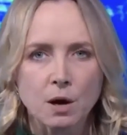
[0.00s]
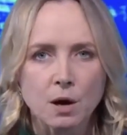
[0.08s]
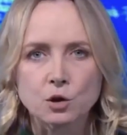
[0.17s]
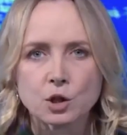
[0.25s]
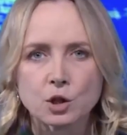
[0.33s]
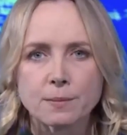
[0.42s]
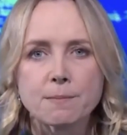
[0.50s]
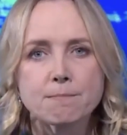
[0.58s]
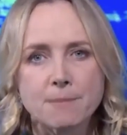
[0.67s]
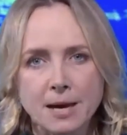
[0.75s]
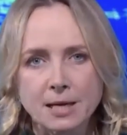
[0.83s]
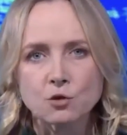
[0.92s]
hardship hardship
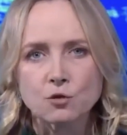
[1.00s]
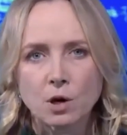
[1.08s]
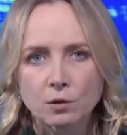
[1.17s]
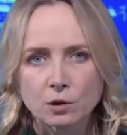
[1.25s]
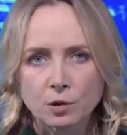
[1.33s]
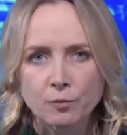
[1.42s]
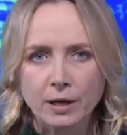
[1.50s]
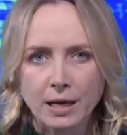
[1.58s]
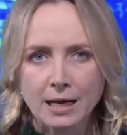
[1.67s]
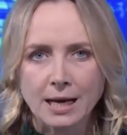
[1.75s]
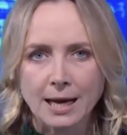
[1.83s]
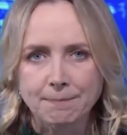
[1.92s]
may struggle to bring a
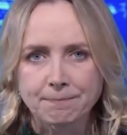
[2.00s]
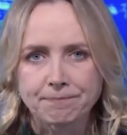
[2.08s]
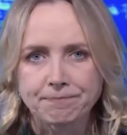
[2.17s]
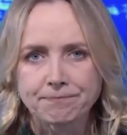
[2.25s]
claim.